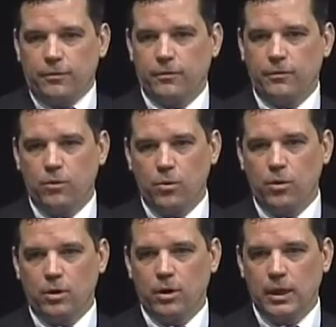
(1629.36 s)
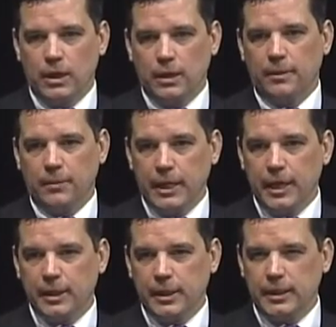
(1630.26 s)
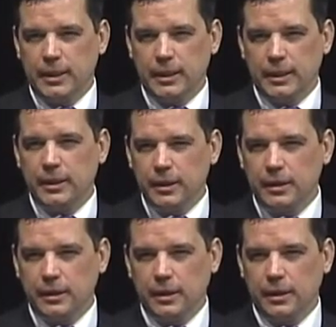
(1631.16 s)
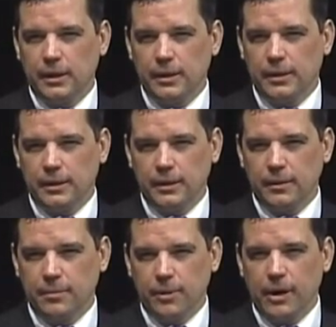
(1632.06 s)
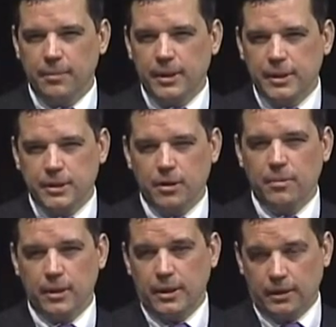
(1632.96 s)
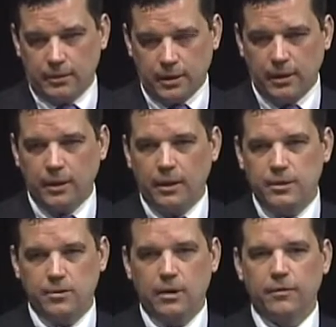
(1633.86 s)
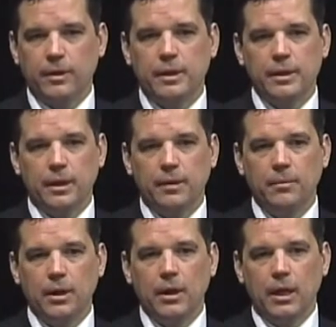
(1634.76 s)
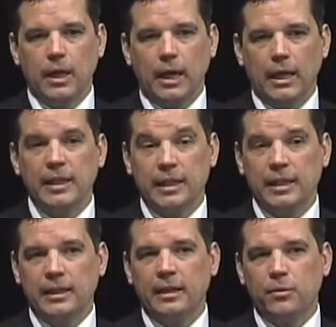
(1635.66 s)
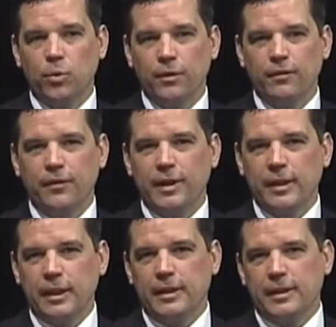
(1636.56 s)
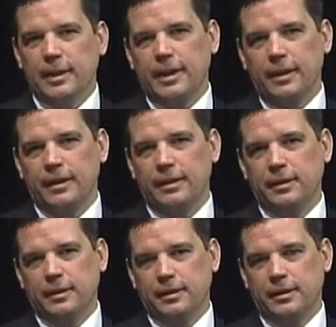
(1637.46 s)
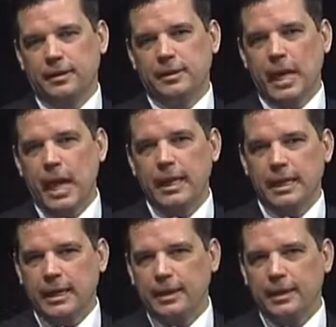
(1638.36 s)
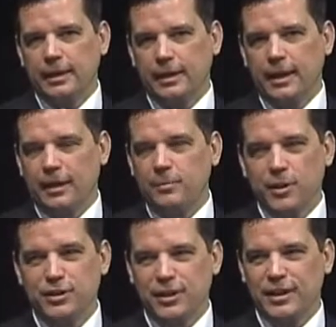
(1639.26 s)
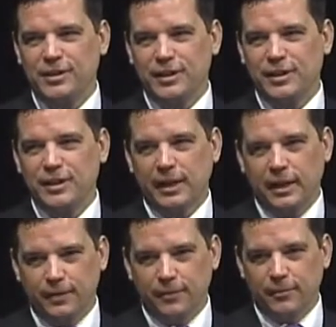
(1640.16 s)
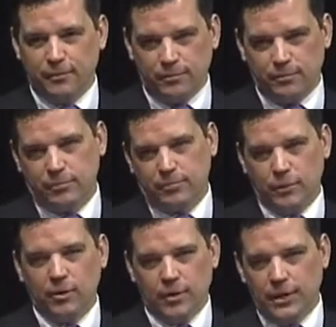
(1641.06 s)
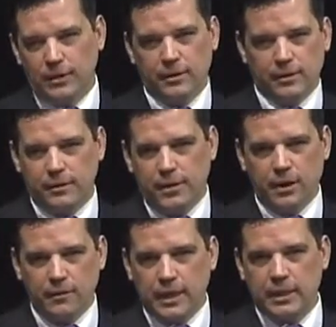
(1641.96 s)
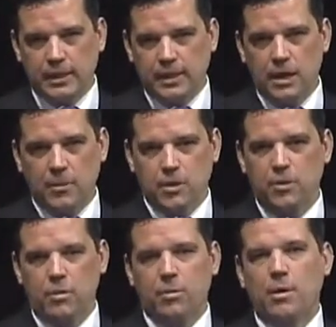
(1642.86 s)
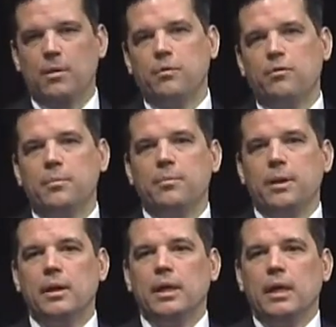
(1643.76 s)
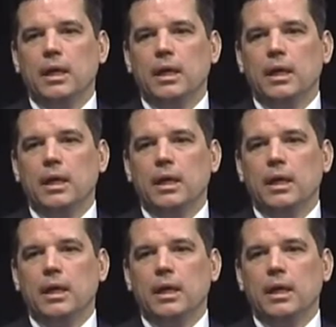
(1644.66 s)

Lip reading: for the SATs perhaps this year, but as you referenced, I think, and that's one of the things I think that is not gaining as much attention, is that, okay, there's this kind of anti-Common Core park movement, but